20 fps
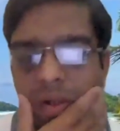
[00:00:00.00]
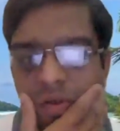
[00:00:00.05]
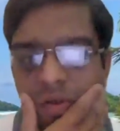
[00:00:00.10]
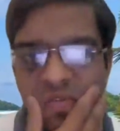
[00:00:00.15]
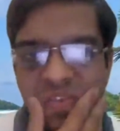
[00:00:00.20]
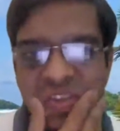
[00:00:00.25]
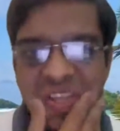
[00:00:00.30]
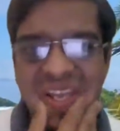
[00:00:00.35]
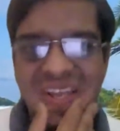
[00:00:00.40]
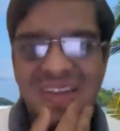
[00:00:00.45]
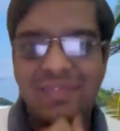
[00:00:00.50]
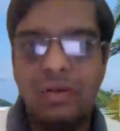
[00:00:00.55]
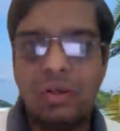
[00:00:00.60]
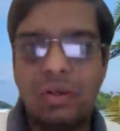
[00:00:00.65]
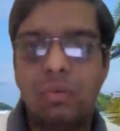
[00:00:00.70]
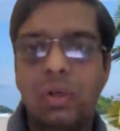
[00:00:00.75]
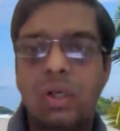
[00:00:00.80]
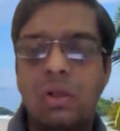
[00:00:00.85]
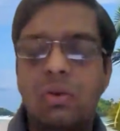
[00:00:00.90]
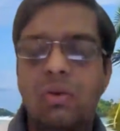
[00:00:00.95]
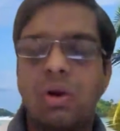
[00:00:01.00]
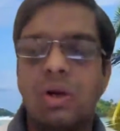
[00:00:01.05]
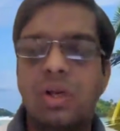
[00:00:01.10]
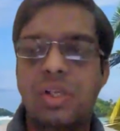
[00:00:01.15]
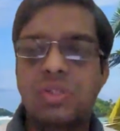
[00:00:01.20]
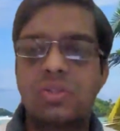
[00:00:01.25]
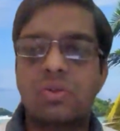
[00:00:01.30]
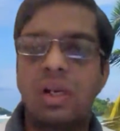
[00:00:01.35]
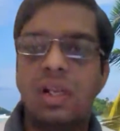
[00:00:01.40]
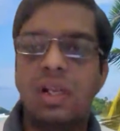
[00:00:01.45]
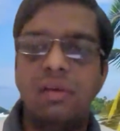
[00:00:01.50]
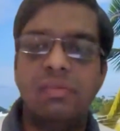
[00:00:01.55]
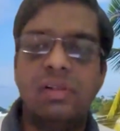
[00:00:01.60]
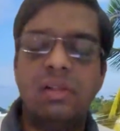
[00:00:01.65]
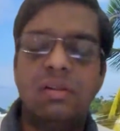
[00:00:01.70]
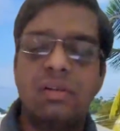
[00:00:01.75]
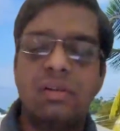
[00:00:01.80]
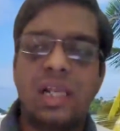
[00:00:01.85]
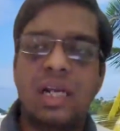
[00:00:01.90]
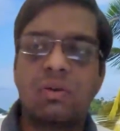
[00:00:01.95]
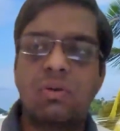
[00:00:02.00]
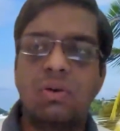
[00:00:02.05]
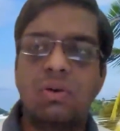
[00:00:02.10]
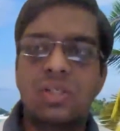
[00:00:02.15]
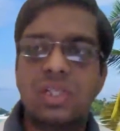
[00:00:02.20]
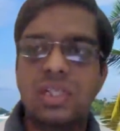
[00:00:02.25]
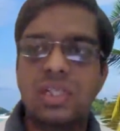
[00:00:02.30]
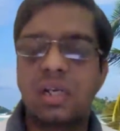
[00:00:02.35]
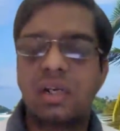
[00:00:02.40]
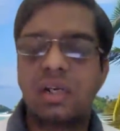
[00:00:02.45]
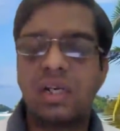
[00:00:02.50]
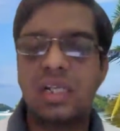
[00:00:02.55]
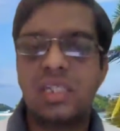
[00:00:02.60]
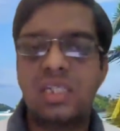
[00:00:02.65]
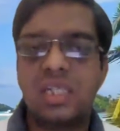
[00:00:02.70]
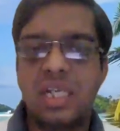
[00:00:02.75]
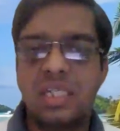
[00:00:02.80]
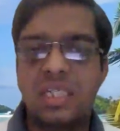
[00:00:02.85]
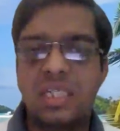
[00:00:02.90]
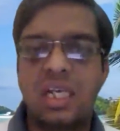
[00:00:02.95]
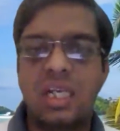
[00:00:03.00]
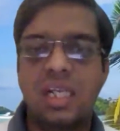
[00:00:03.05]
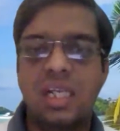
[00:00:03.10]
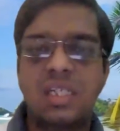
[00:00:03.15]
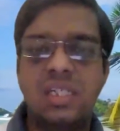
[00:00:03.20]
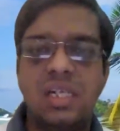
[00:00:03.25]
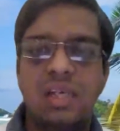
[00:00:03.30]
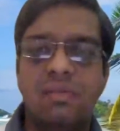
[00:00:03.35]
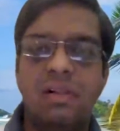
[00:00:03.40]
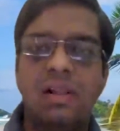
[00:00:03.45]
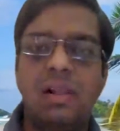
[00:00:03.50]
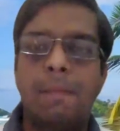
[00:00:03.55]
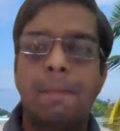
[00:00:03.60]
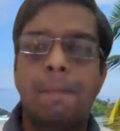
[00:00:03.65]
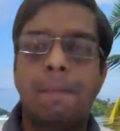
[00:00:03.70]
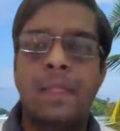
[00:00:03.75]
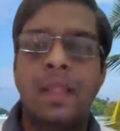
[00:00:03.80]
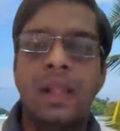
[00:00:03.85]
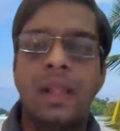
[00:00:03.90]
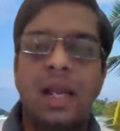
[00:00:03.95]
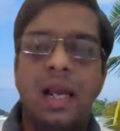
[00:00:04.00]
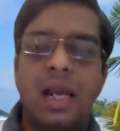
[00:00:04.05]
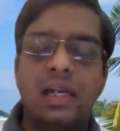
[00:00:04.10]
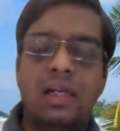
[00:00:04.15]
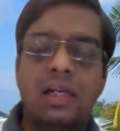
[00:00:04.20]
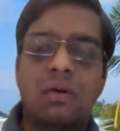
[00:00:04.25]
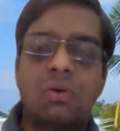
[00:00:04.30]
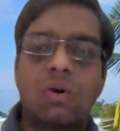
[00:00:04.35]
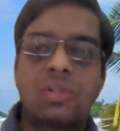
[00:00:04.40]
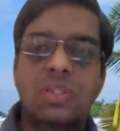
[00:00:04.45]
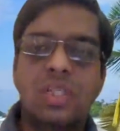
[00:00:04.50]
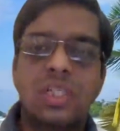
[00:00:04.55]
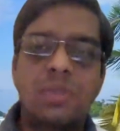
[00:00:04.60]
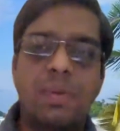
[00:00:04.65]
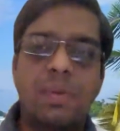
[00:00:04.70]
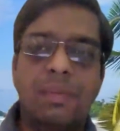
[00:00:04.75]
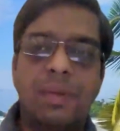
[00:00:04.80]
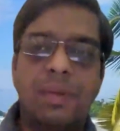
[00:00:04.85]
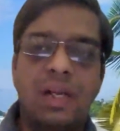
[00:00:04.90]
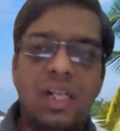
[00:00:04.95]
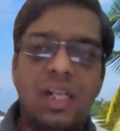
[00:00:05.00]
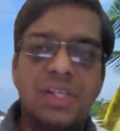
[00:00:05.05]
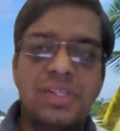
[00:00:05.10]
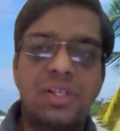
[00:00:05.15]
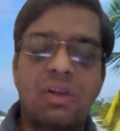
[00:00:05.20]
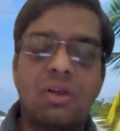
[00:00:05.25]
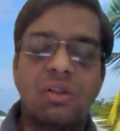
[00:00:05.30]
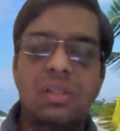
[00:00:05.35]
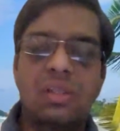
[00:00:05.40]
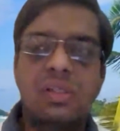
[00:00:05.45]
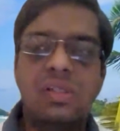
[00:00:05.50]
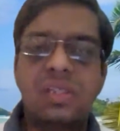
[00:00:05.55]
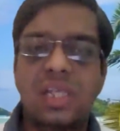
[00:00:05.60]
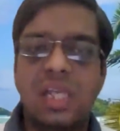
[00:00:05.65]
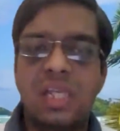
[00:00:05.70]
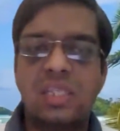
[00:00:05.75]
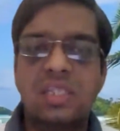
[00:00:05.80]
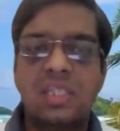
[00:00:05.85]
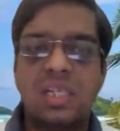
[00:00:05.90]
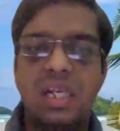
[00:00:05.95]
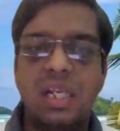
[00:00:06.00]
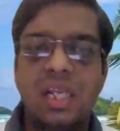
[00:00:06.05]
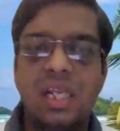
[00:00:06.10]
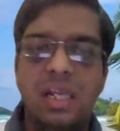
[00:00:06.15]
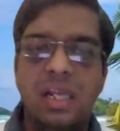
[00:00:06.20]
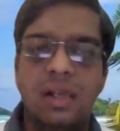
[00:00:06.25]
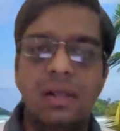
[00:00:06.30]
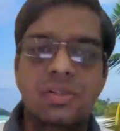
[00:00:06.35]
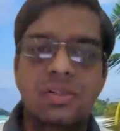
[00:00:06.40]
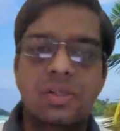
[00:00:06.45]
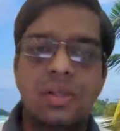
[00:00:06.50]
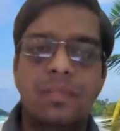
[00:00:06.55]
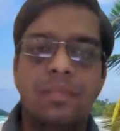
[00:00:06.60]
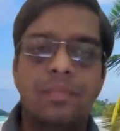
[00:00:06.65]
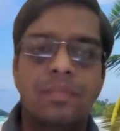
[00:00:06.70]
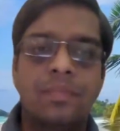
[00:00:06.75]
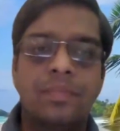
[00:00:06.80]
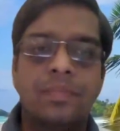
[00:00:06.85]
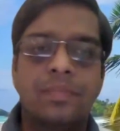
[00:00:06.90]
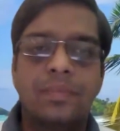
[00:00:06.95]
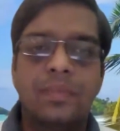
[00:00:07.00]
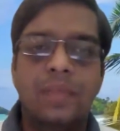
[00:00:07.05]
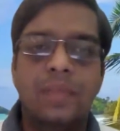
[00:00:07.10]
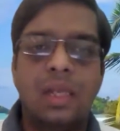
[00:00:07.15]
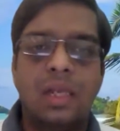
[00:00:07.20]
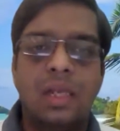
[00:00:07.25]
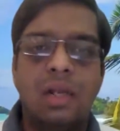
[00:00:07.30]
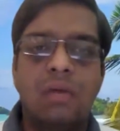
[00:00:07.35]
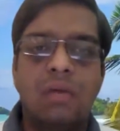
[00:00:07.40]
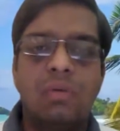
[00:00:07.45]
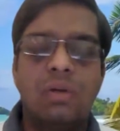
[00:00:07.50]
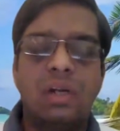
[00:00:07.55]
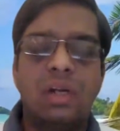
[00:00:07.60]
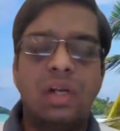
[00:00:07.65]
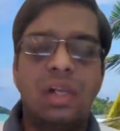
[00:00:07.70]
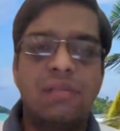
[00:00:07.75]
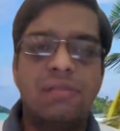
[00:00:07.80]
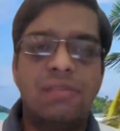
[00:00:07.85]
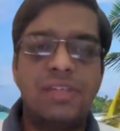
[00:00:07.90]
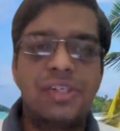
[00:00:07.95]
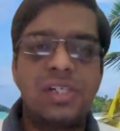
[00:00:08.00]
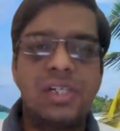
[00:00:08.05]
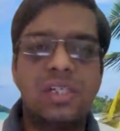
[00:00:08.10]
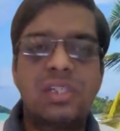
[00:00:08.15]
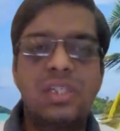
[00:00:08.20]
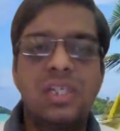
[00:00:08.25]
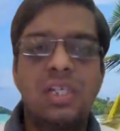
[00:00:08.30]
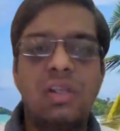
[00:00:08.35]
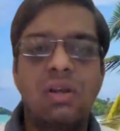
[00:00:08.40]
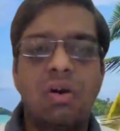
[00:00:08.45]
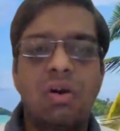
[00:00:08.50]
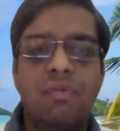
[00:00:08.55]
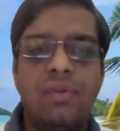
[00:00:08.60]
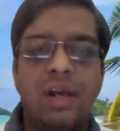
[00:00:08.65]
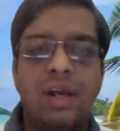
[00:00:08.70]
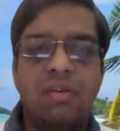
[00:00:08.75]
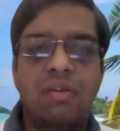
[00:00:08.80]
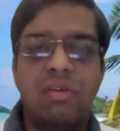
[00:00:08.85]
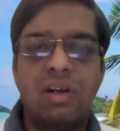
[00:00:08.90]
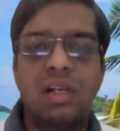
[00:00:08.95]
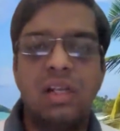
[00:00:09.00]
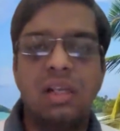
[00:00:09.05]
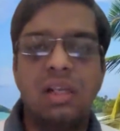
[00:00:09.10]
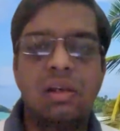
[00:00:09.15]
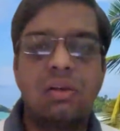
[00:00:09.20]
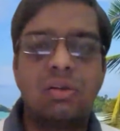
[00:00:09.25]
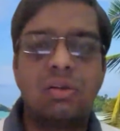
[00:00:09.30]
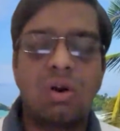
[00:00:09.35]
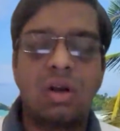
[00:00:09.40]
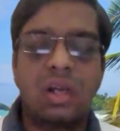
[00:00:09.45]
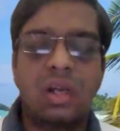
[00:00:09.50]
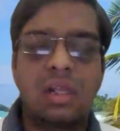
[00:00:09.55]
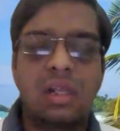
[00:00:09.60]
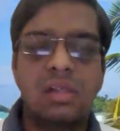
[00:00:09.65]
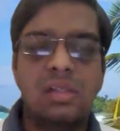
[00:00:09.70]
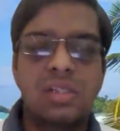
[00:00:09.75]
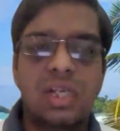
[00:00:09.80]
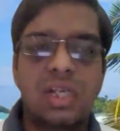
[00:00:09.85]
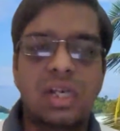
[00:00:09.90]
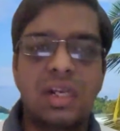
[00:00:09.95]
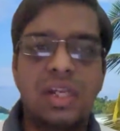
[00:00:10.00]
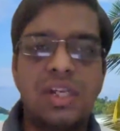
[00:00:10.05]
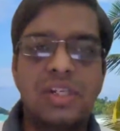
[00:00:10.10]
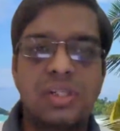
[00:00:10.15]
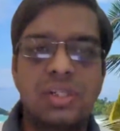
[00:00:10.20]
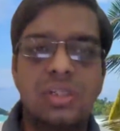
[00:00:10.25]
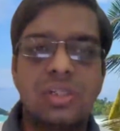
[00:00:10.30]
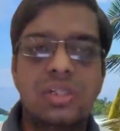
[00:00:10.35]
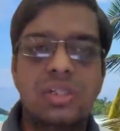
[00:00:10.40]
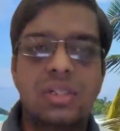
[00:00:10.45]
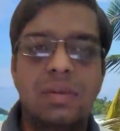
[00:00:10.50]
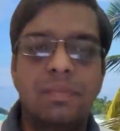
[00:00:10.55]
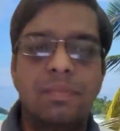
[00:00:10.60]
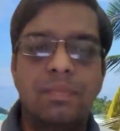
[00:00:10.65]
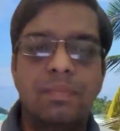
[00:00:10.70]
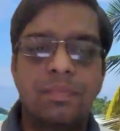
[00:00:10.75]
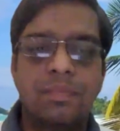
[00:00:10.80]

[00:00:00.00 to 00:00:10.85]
we have lowered cortisol level that causes increased ACTH level, and it causes pigmentation on the skins and hairs. Now, deficiency of adrenal cortical secretions.